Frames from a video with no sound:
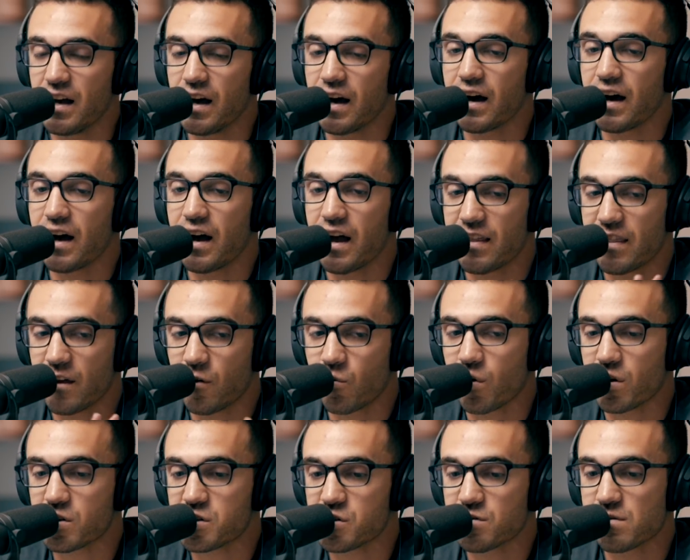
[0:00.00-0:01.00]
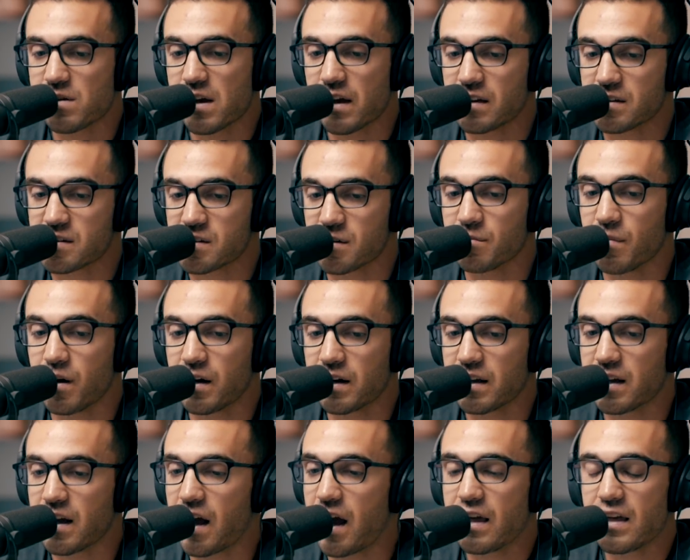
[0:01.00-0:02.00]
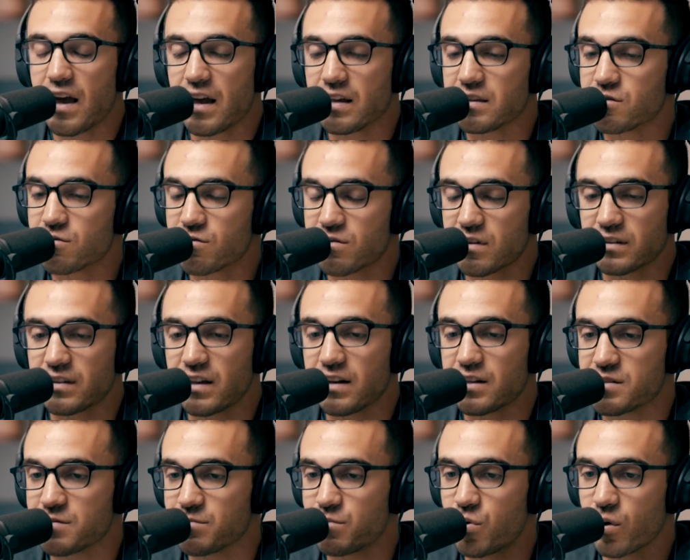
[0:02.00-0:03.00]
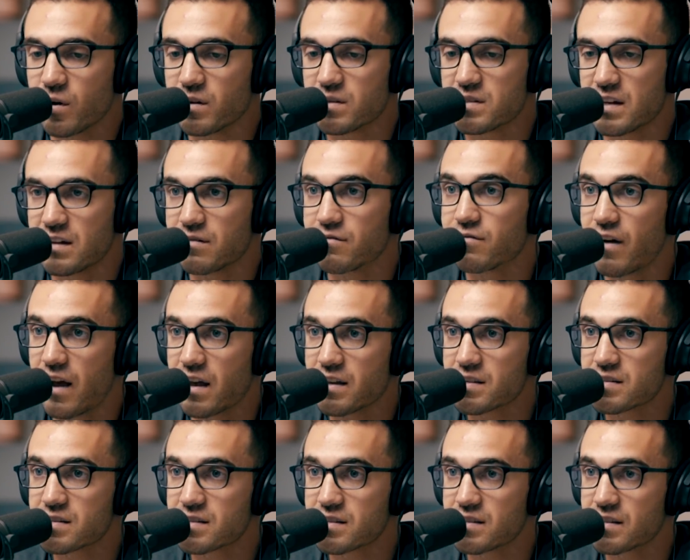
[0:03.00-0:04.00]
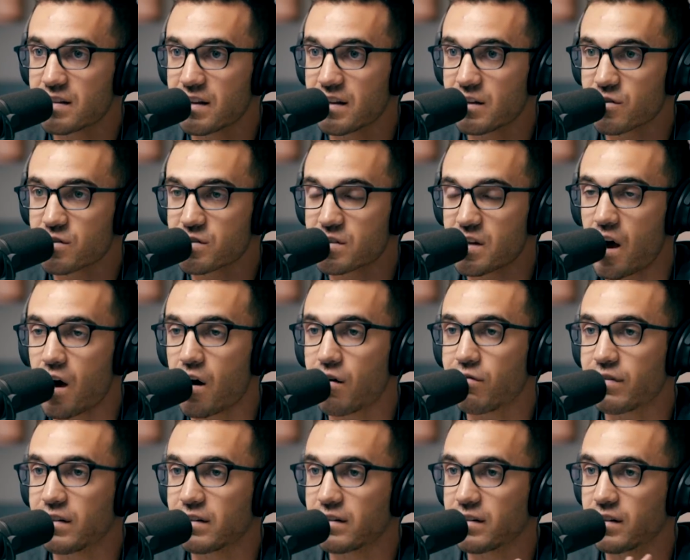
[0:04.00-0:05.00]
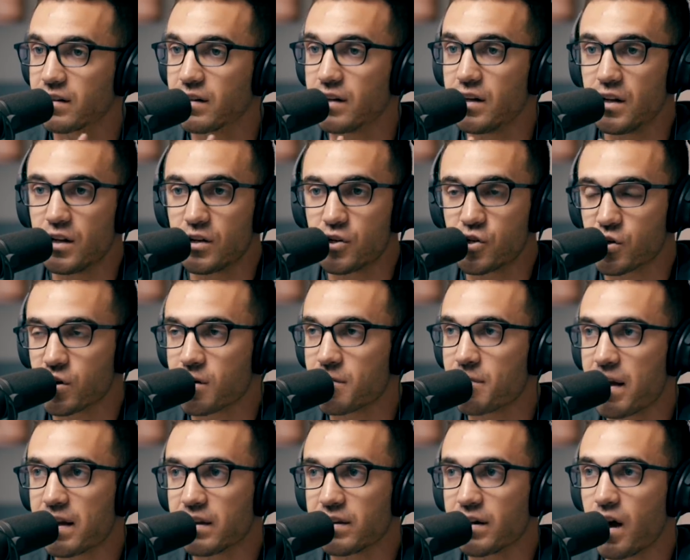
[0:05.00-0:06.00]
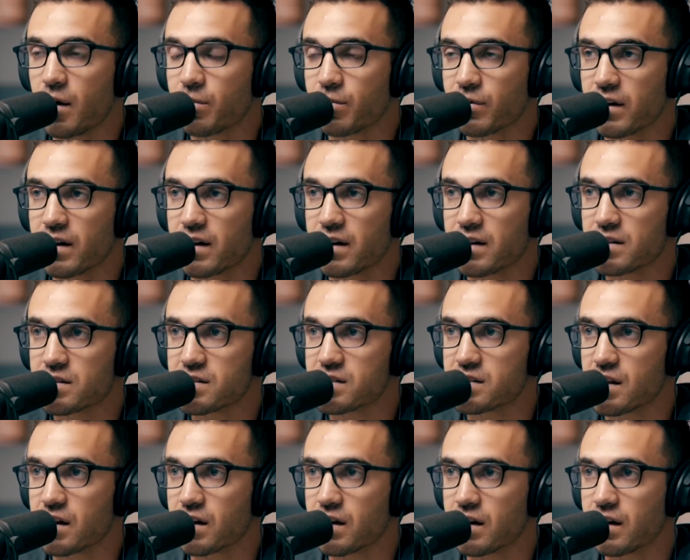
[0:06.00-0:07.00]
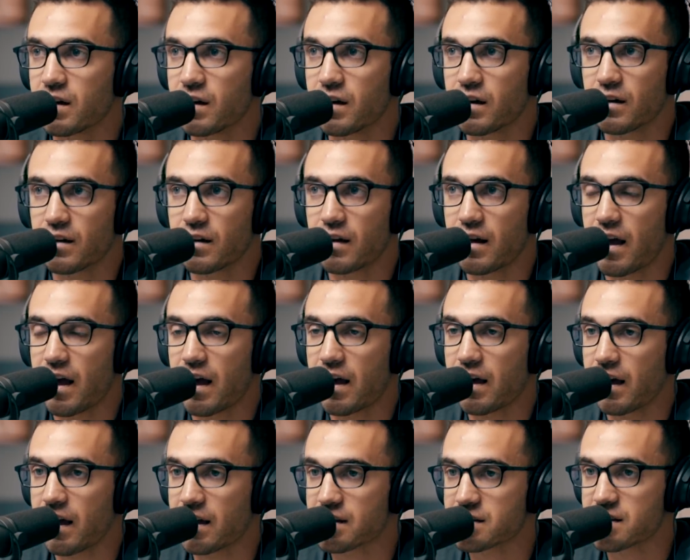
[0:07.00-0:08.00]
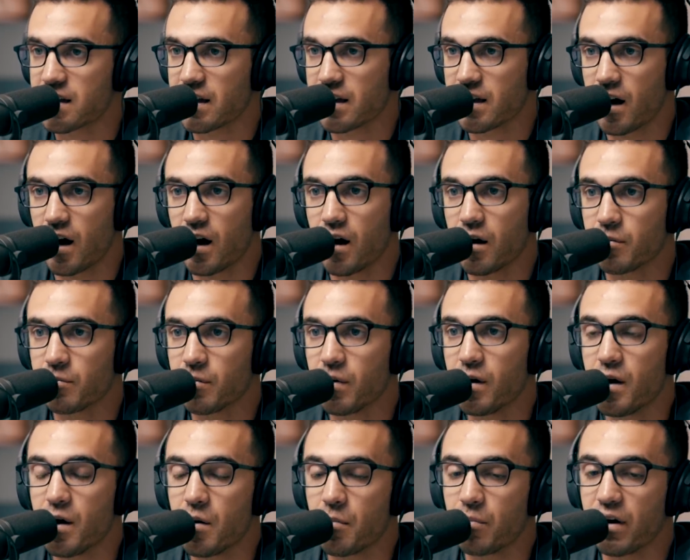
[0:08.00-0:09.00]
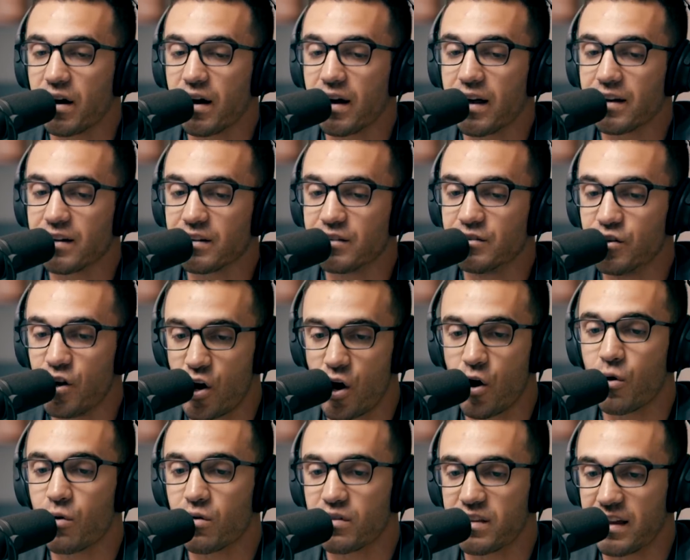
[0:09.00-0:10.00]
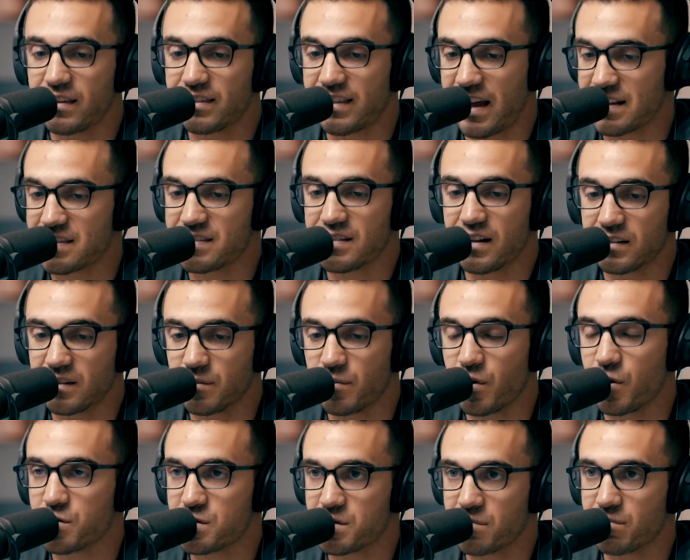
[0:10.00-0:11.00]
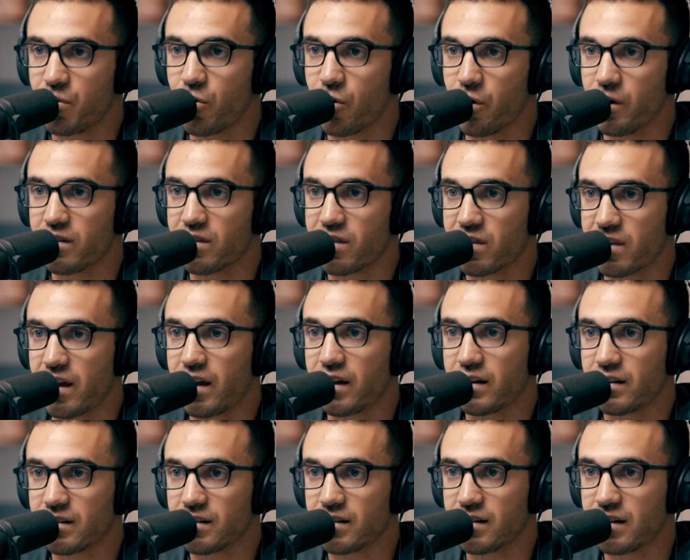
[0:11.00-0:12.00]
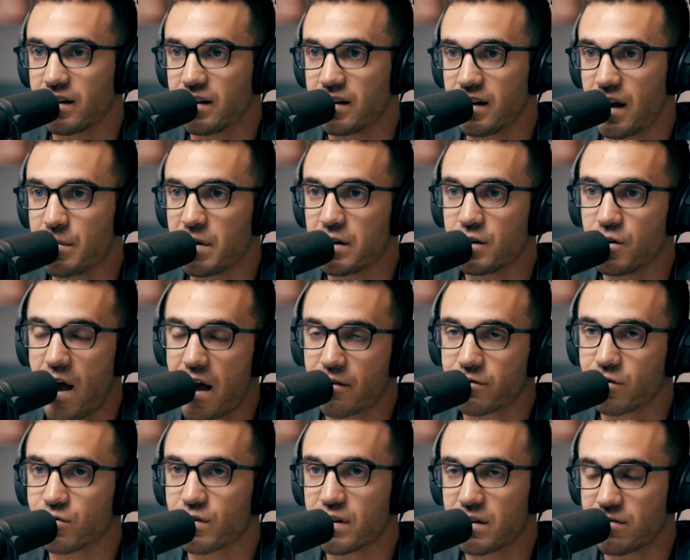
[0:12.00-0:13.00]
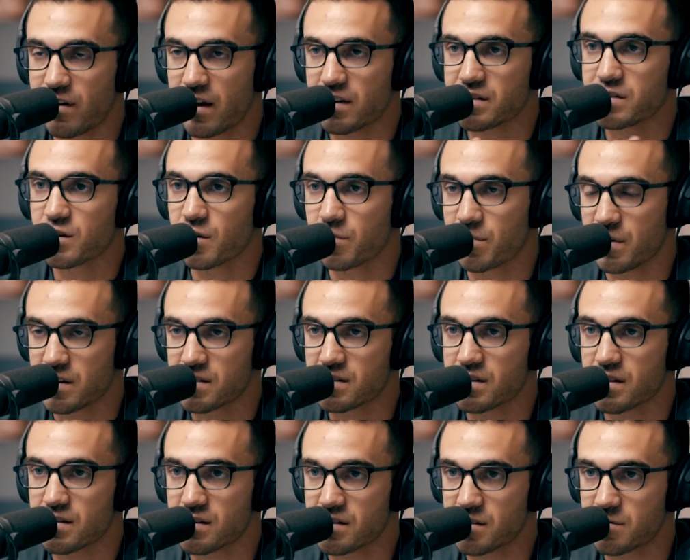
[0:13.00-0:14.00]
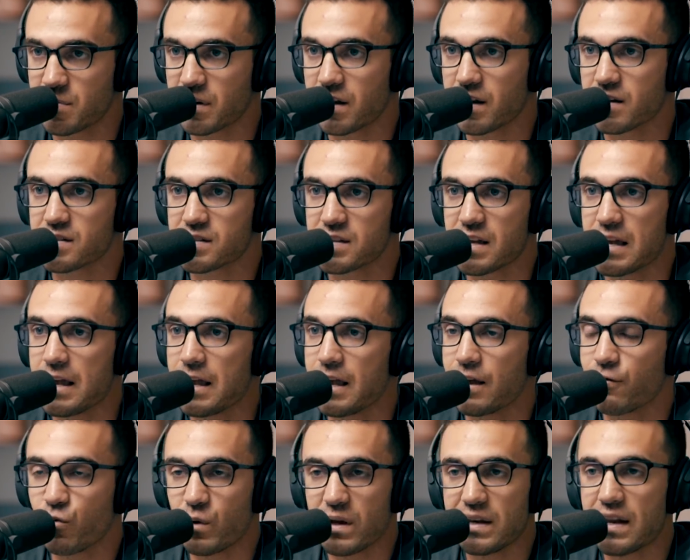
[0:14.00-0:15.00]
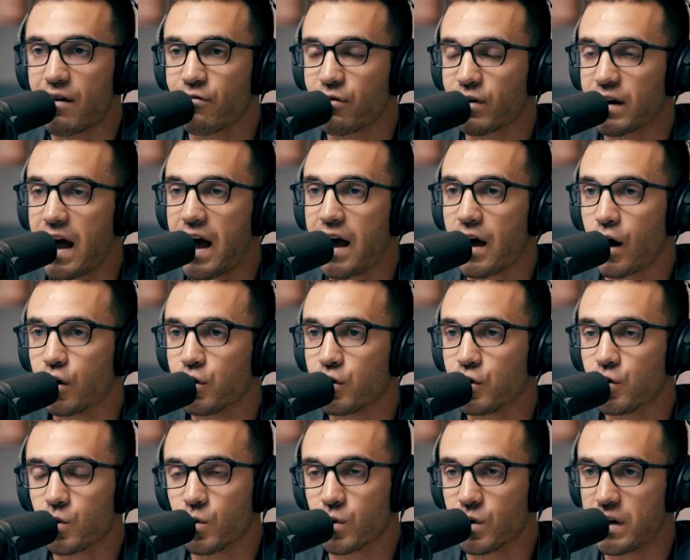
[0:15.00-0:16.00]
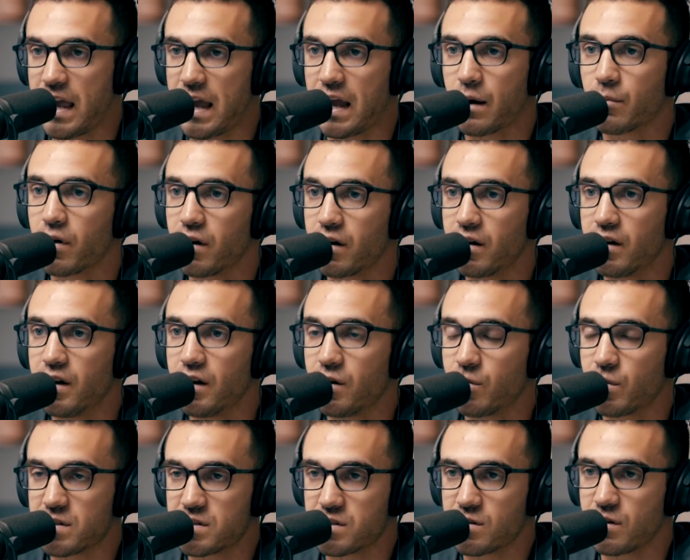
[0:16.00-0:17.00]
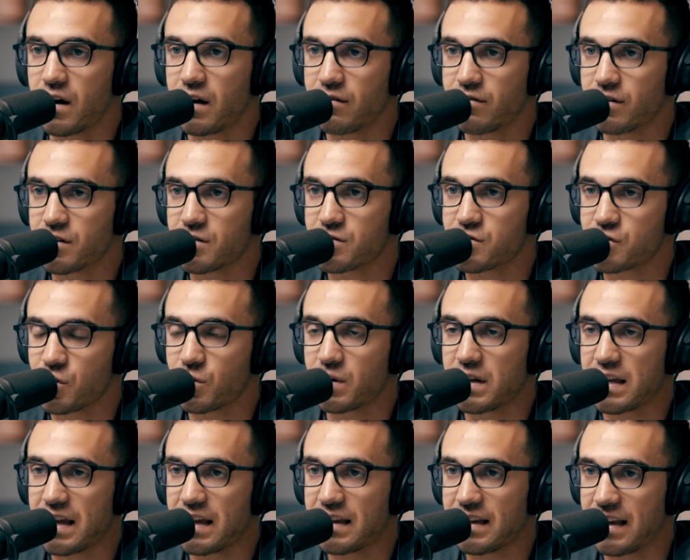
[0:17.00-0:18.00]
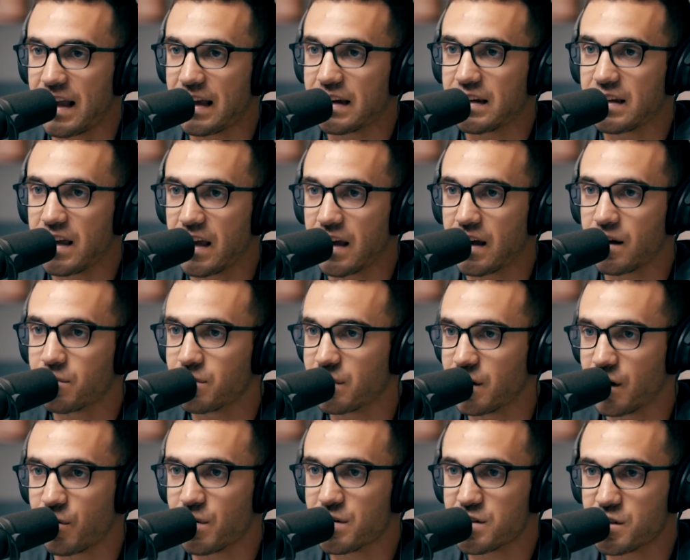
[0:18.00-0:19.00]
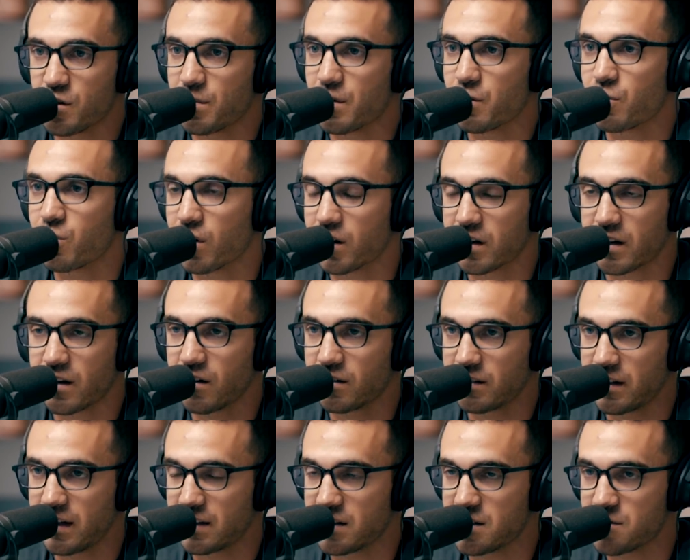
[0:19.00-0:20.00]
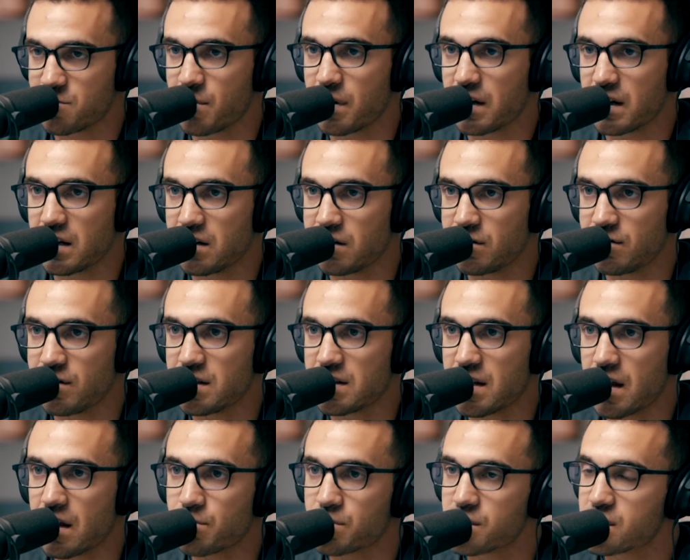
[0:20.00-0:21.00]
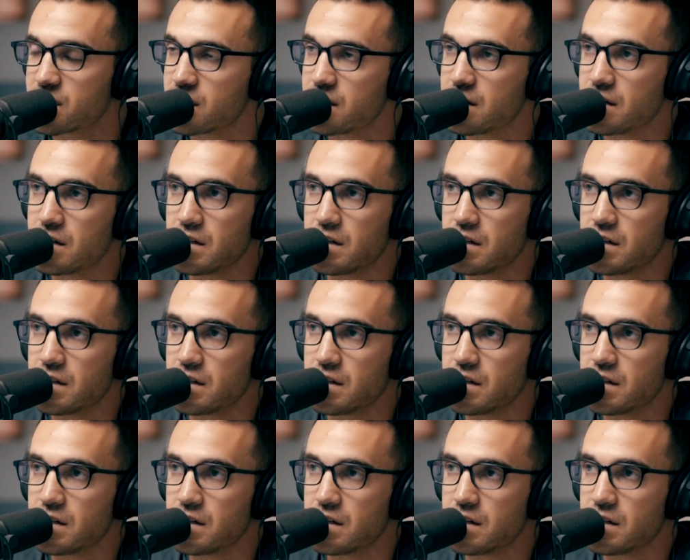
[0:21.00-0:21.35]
Uh, and then once you get some money, I, I do think that it's important to invest mm -hmm. in mm-hmm. yourself and to sure make the upgrades uh, as they come, but know that that's not the most important thing. Yeah. I mean, you have to reinvest in your business because if we never got a new camera, we'd still have a Sony Handycam. You know, we'd still be working on like these mini DV tapes.